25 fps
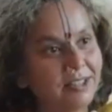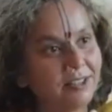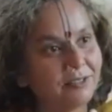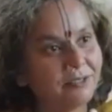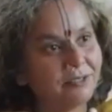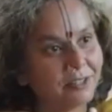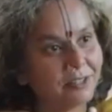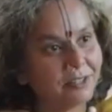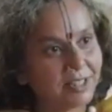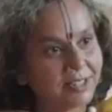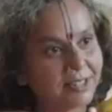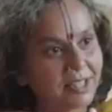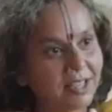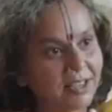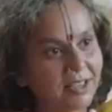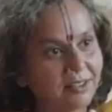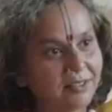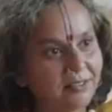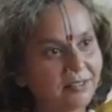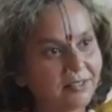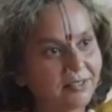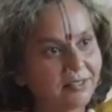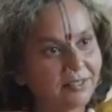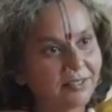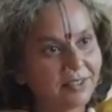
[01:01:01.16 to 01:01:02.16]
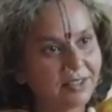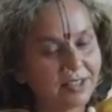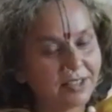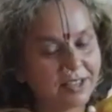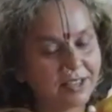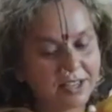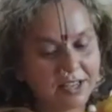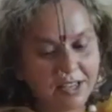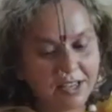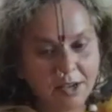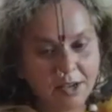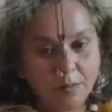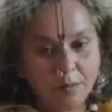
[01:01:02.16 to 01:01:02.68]
of rasa.
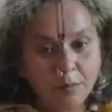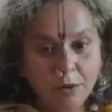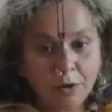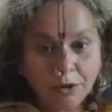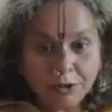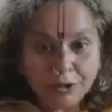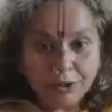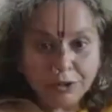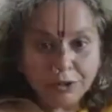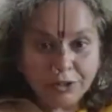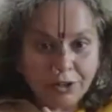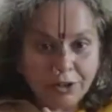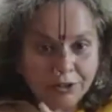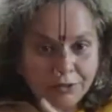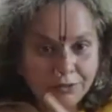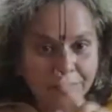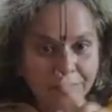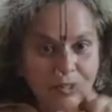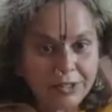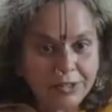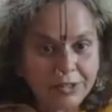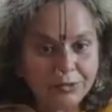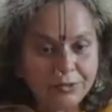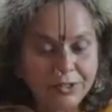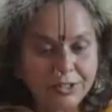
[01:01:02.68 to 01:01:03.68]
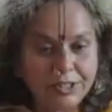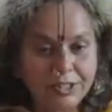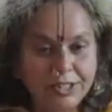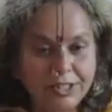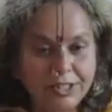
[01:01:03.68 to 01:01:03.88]
Manthan, when you